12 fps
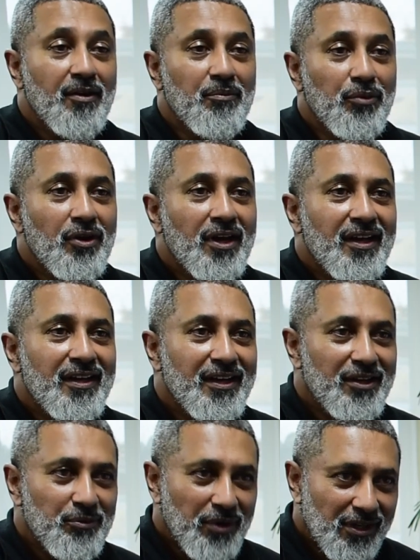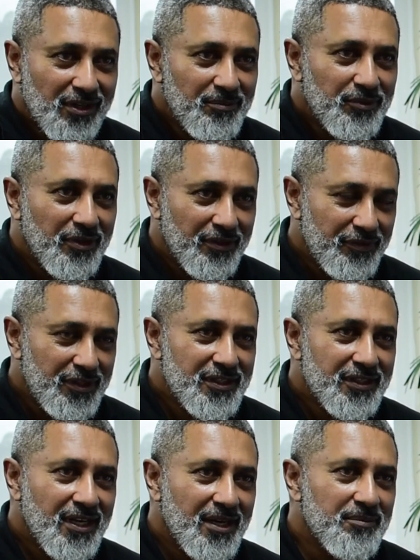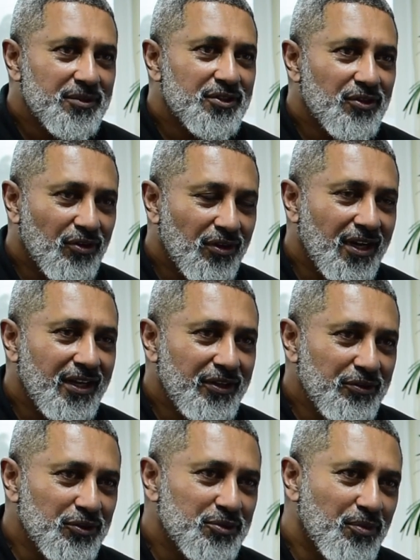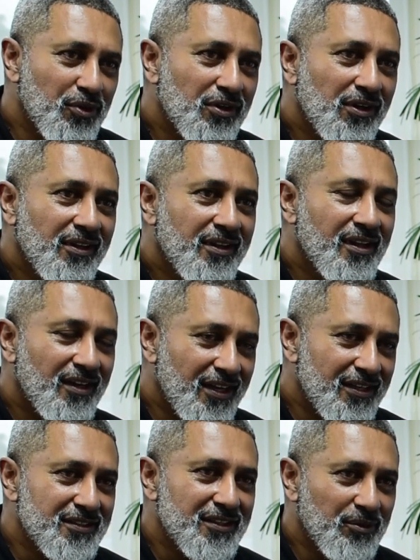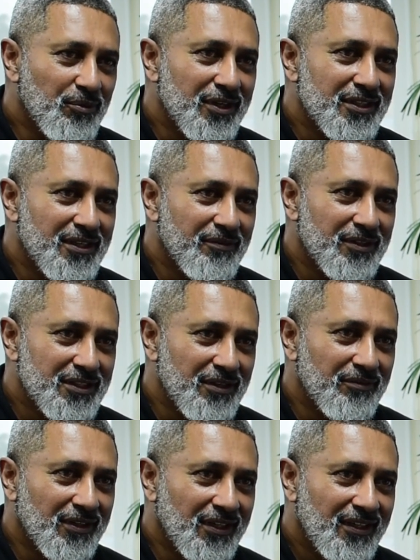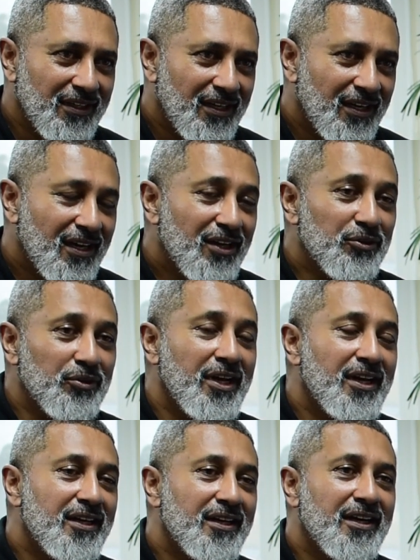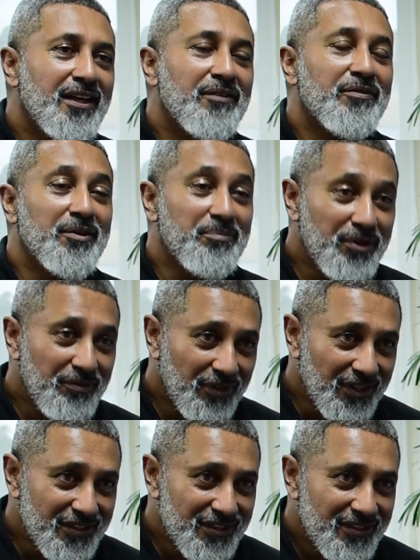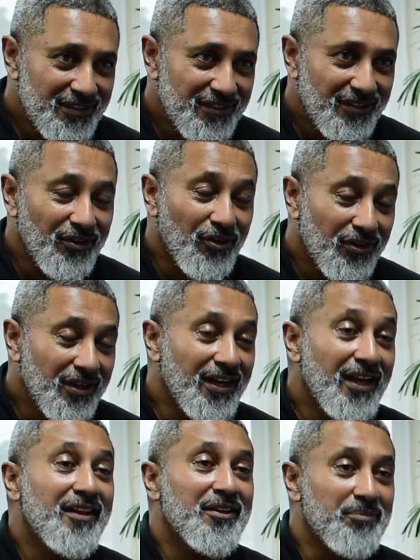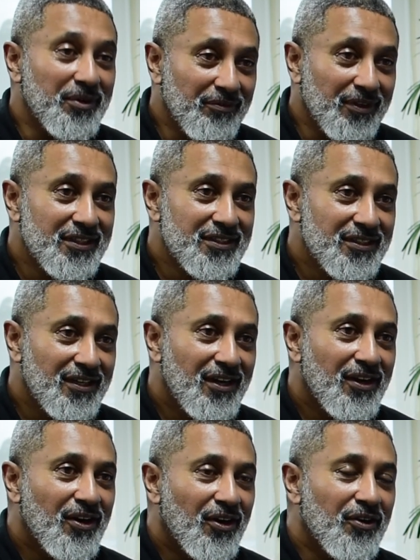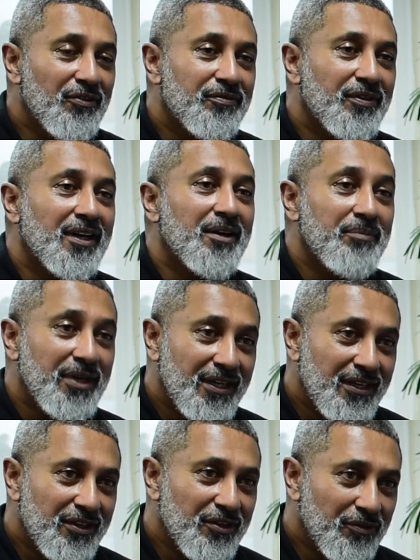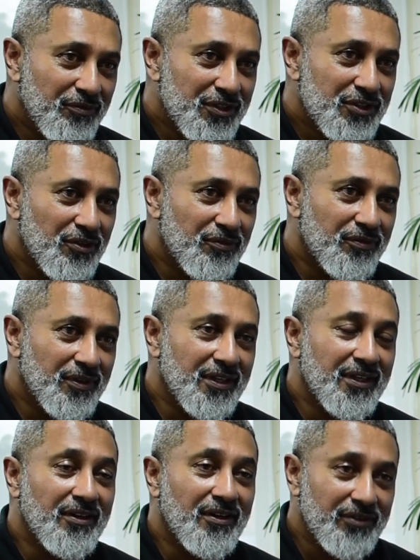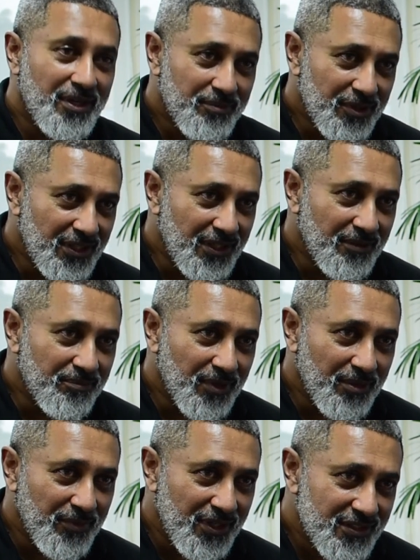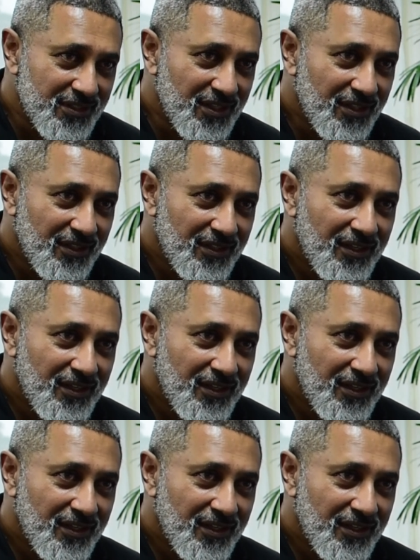Bula and welcome to the Fiji Times online news portal, The Lens at 177. Today I have the privilege, the honor and the privilege, of being in the office of a Deputy Prime Minister